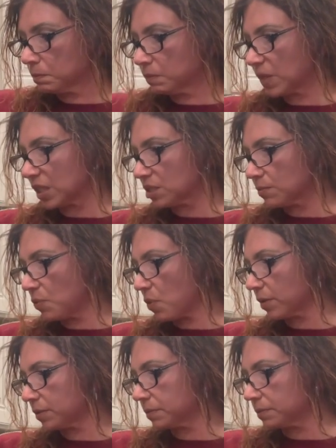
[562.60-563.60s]
That's
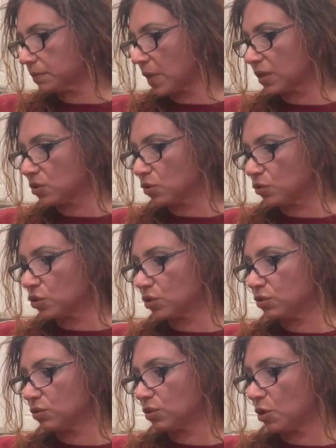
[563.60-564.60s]
important. I told
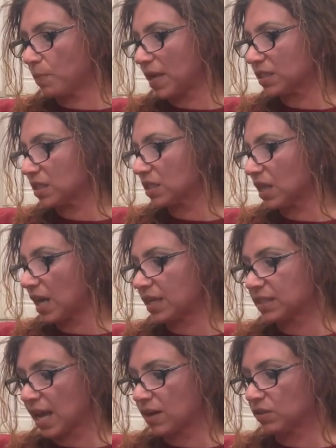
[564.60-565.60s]
you, no
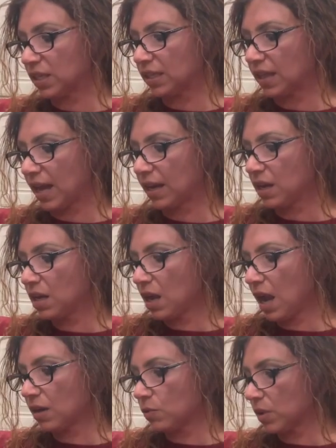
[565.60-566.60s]
pesticides. I don't need that.
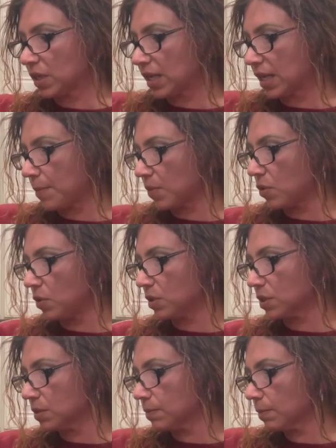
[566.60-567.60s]
I don't want any
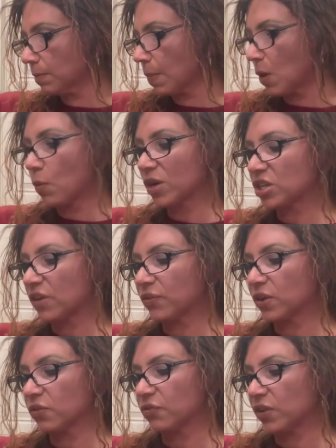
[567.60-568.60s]
chemicals. Watch out for
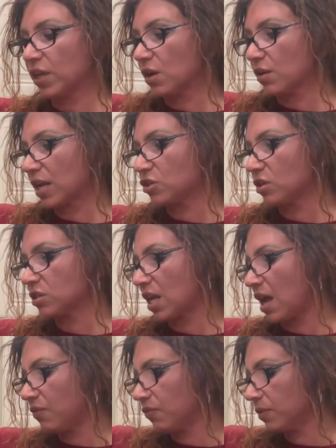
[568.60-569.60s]
your feet, okay,
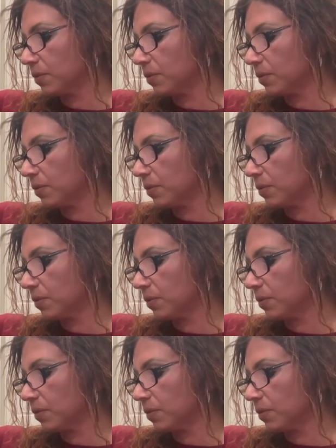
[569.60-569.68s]
Joseph?